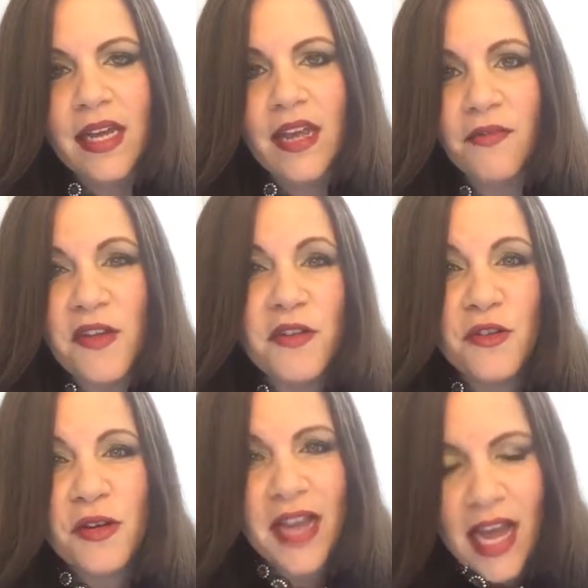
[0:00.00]
If you
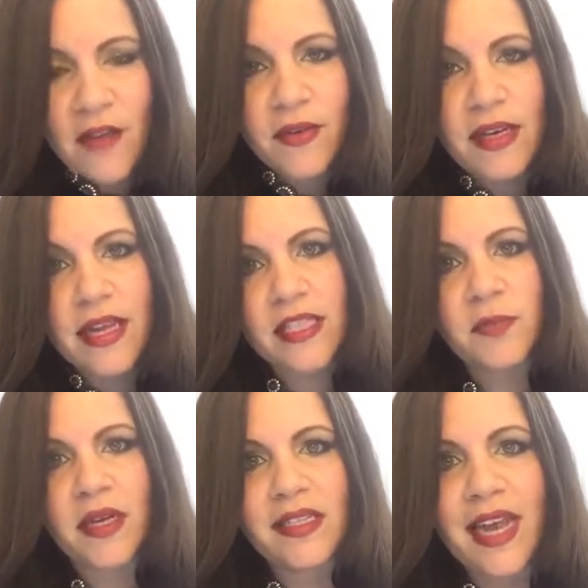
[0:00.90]
don't have any
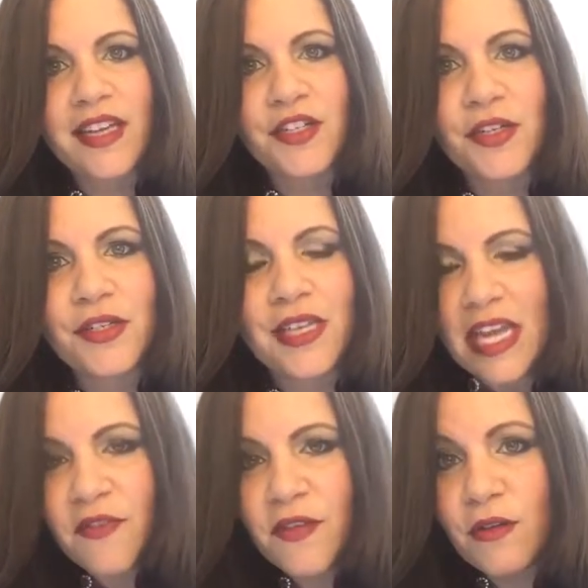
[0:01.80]
expectations,
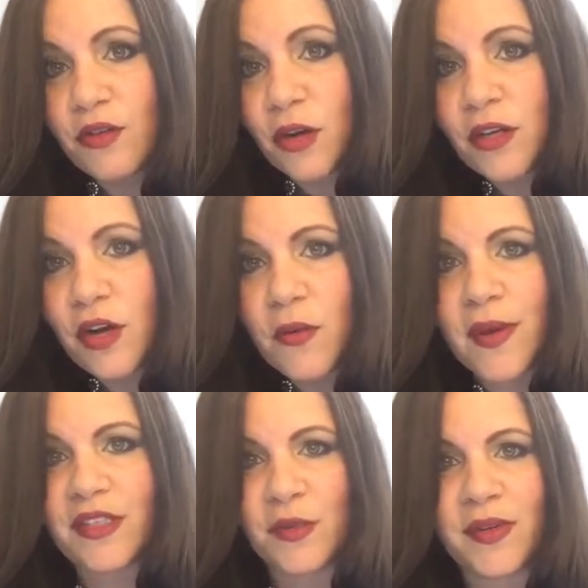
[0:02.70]
if you don't know
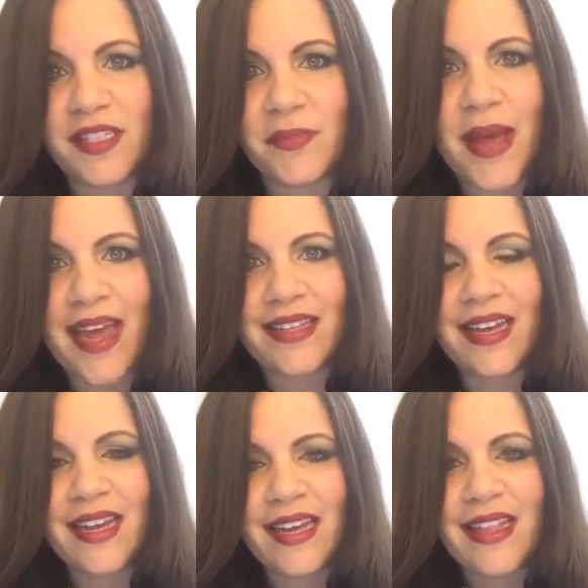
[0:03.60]
what to expect,
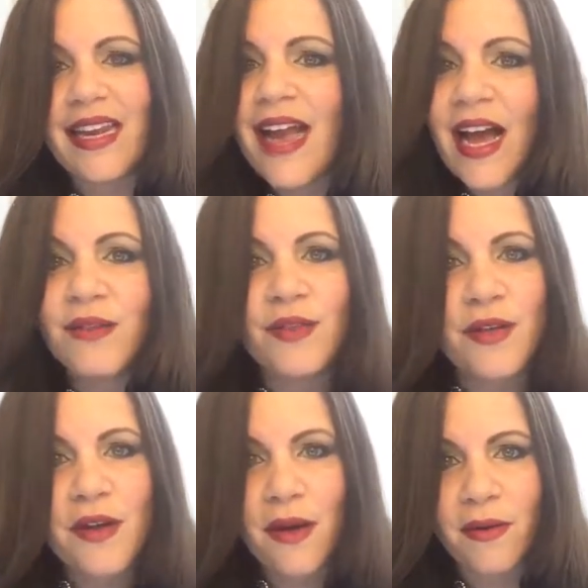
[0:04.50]
then how do
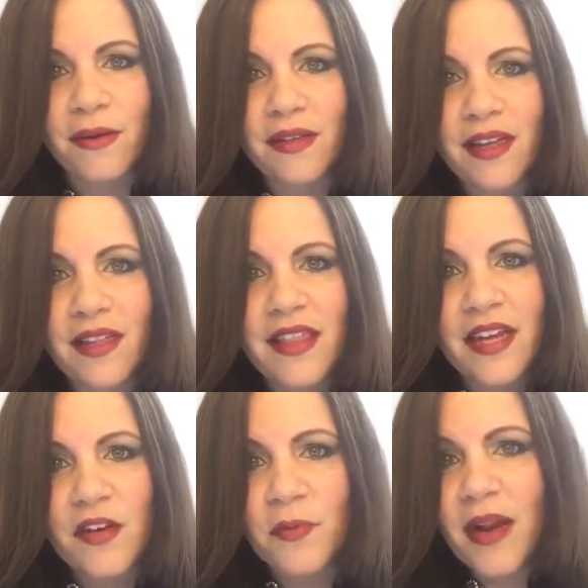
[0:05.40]
you know
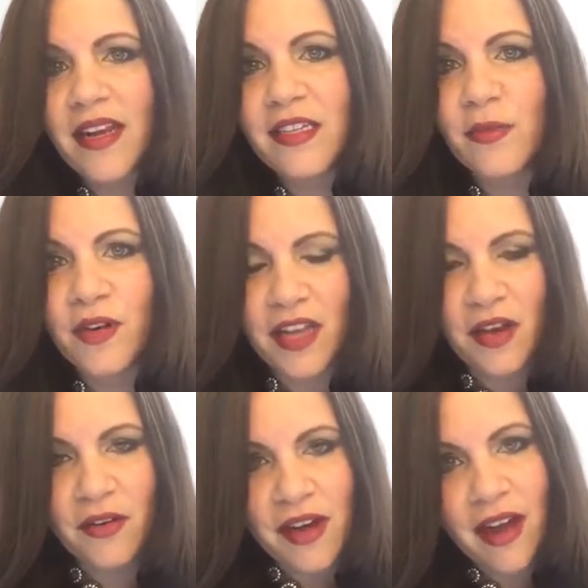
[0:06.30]
that your plan is
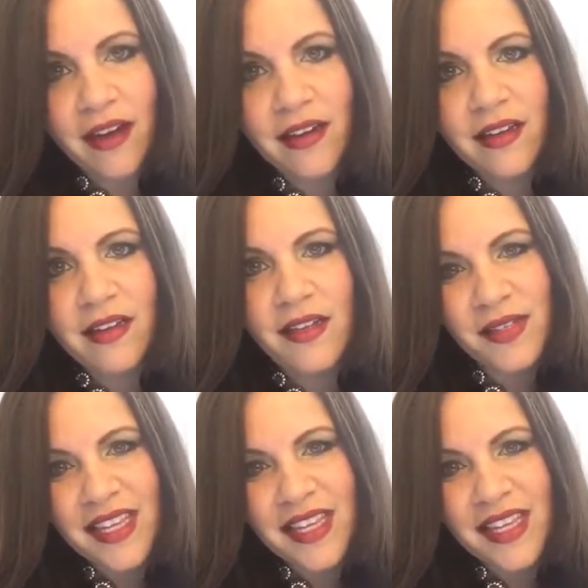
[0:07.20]
working or not? You